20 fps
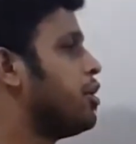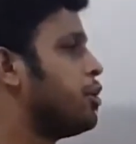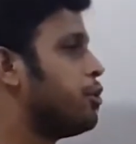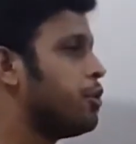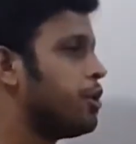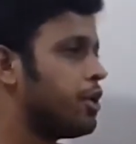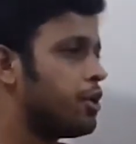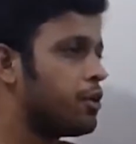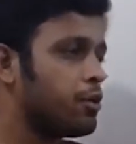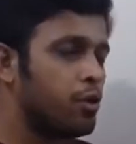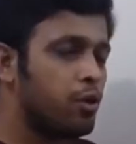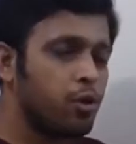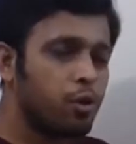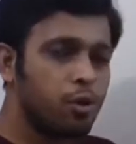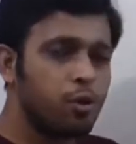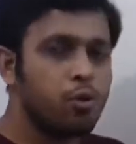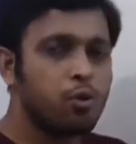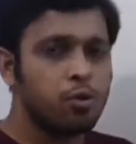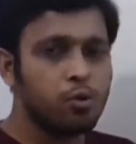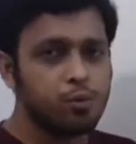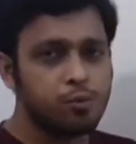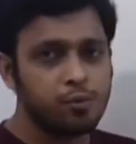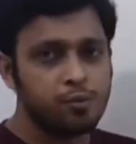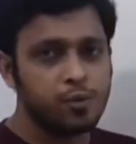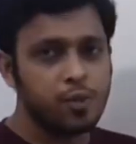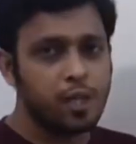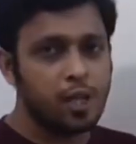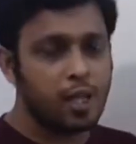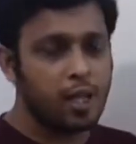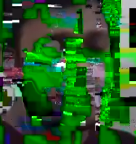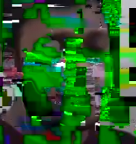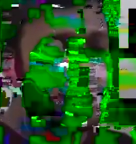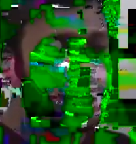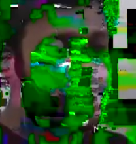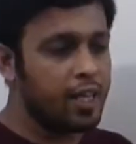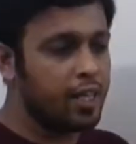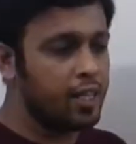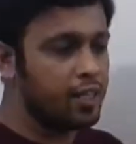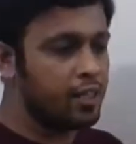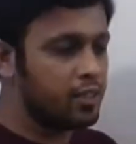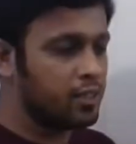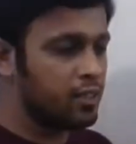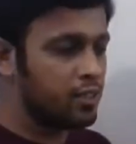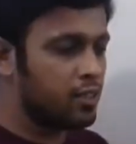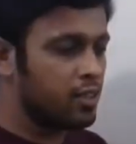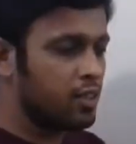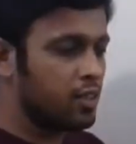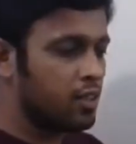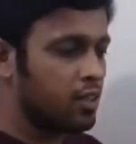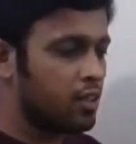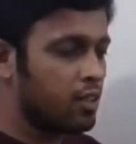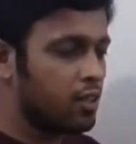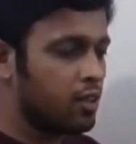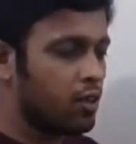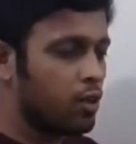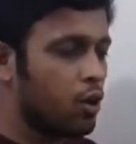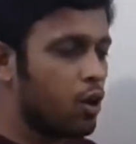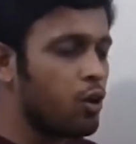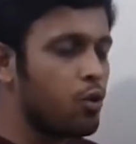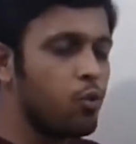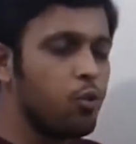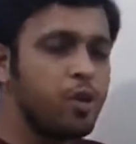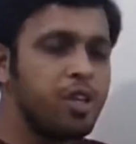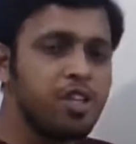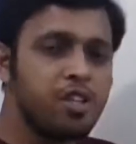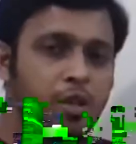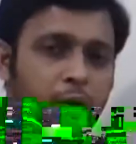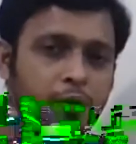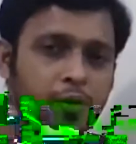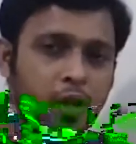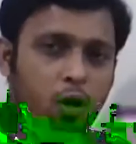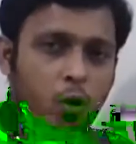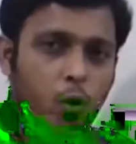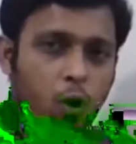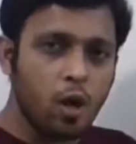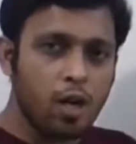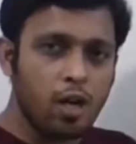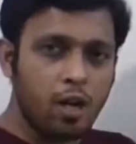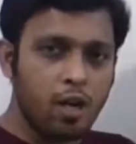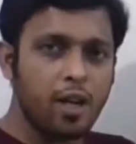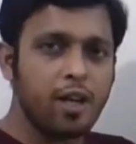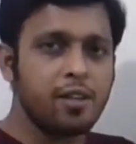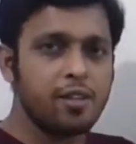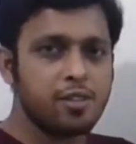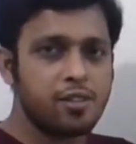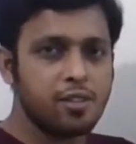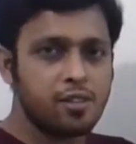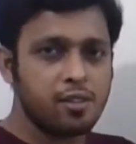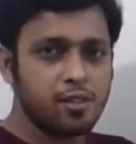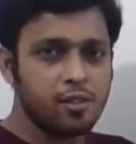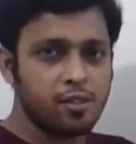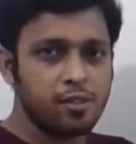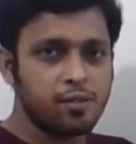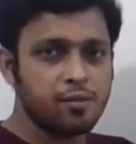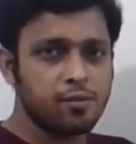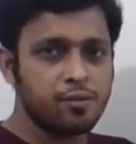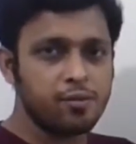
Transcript: you need to know like on which of the quadrants